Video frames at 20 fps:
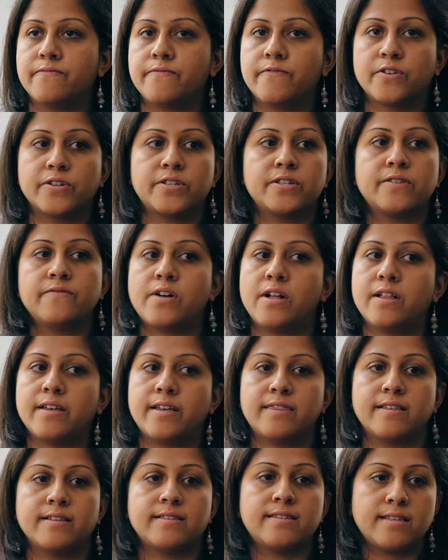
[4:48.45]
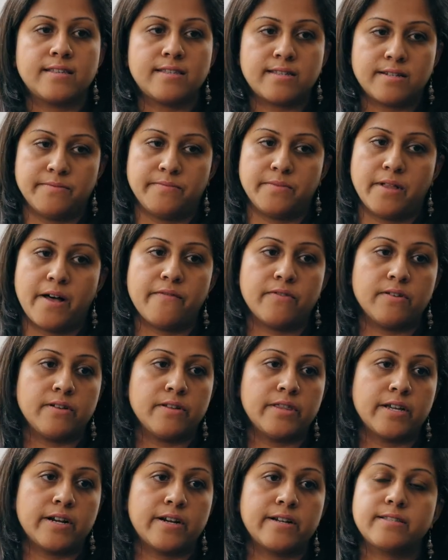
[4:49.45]
First of all, at the system
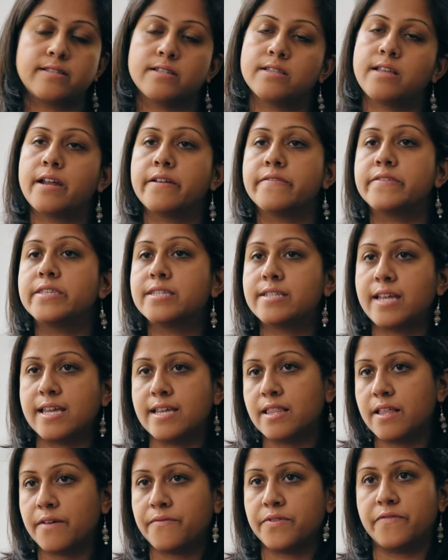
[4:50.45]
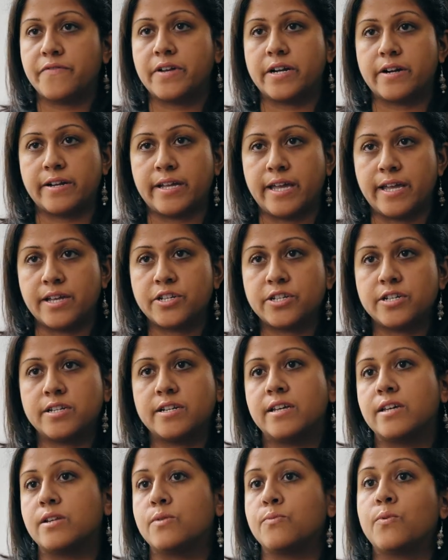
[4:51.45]
level, there is a lot of state-level
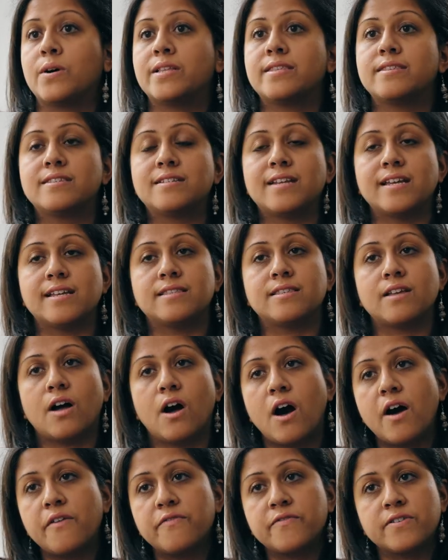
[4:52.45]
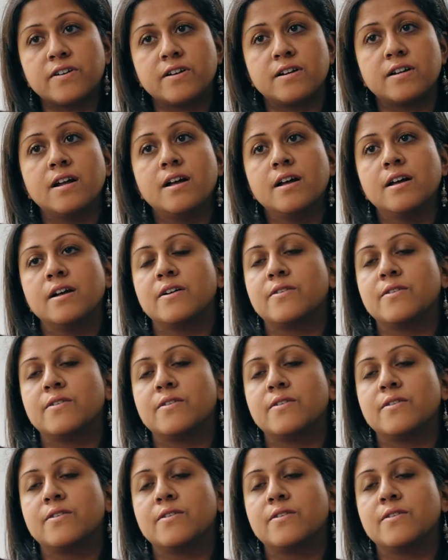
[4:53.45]
variation in what states offer